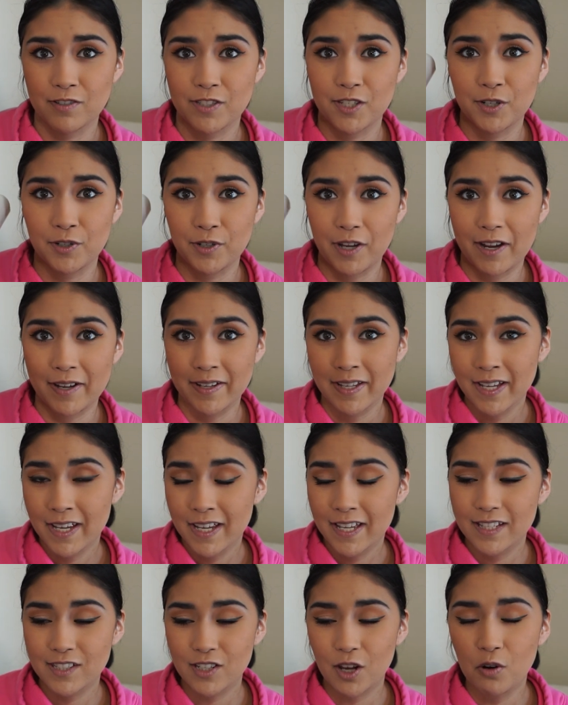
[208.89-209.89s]
So yeah,
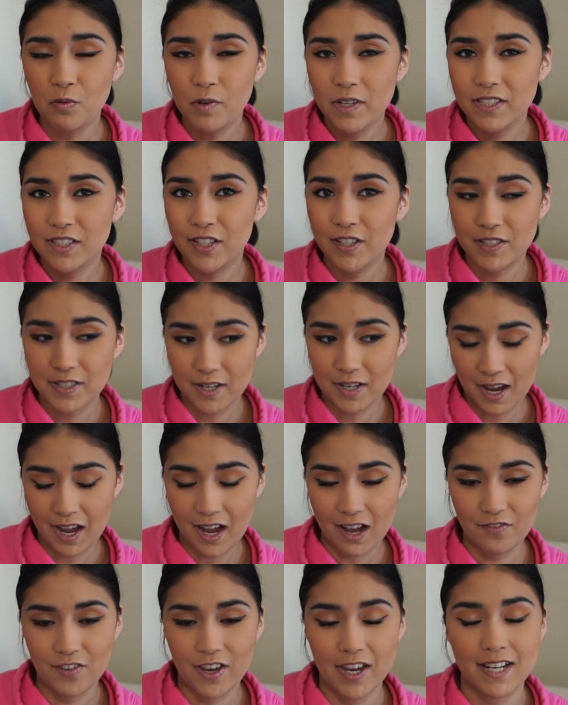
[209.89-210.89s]
it's always good to
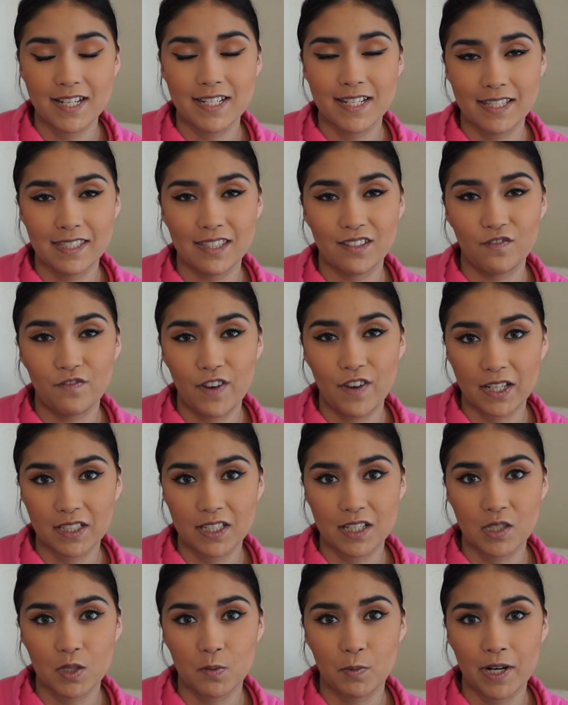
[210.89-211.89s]
have a
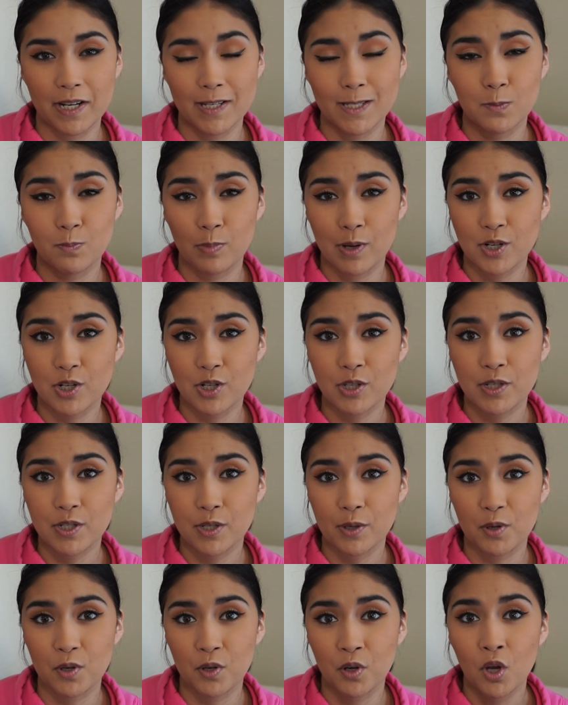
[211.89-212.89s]
disinfectant spray, especially
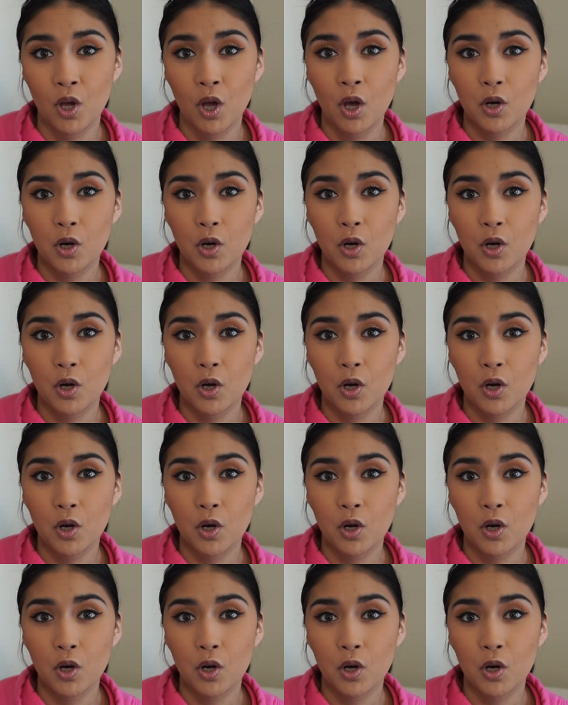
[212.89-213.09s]
during